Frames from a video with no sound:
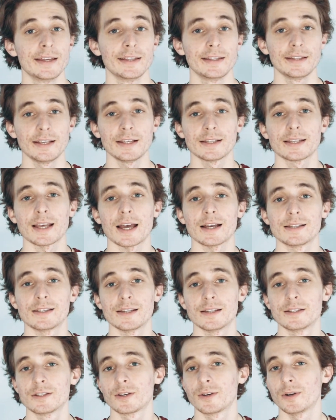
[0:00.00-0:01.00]
These
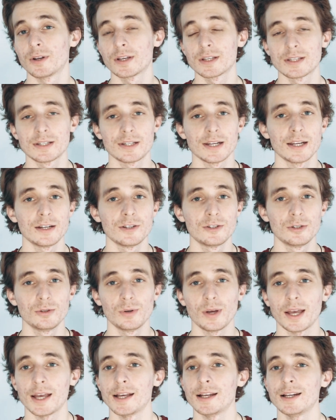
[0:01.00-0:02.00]
hazards could extend
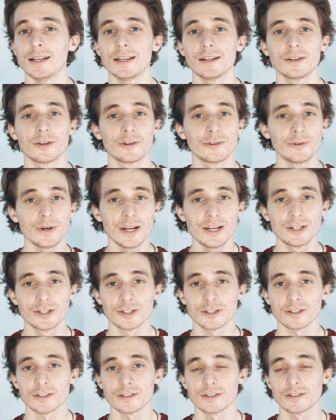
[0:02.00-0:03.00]
to alien
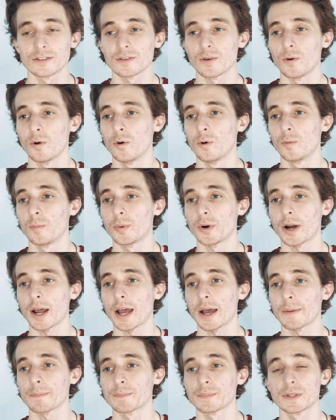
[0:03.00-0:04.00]
creatures, or
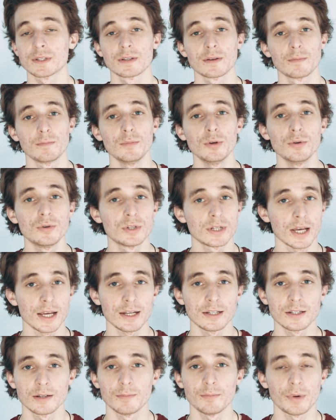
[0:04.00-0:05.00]
perhaps
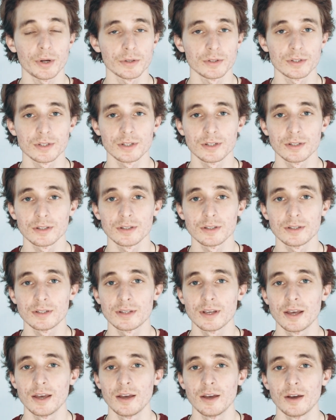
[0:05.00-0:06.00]
mutated
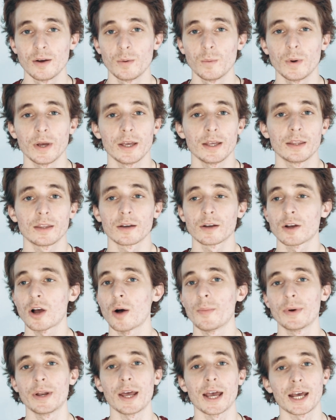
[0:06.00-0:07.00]
monsters, where the
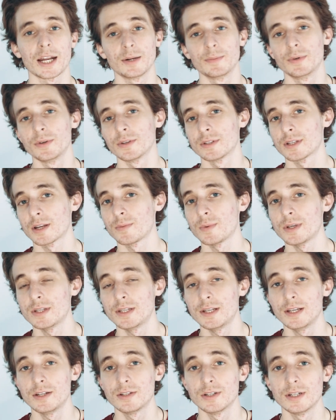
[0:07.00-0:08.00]
common animals that we
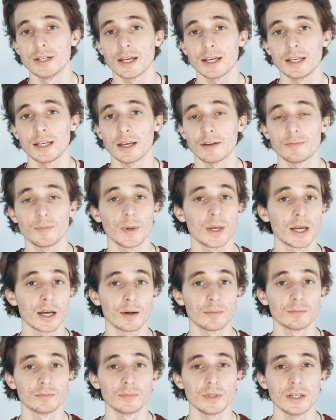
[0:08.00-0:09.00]
see today have
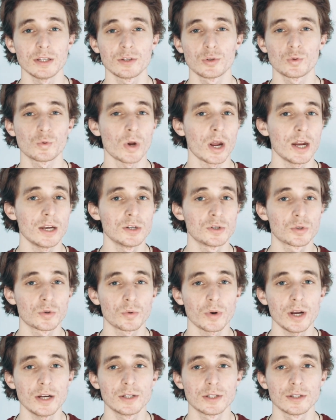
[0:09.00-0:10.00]
become these strange
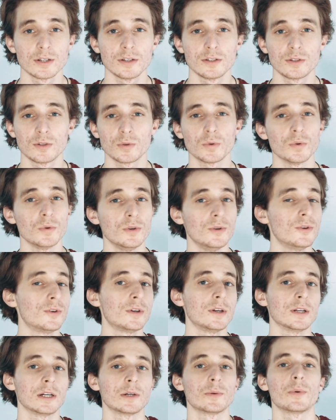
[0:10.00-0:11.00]
creatures through
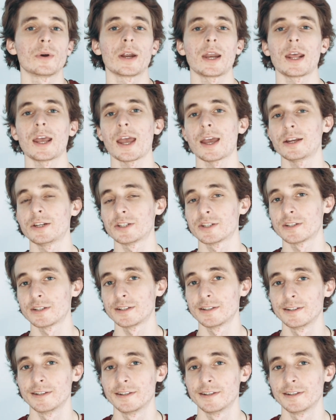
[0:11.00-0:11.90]
nuclear radiation.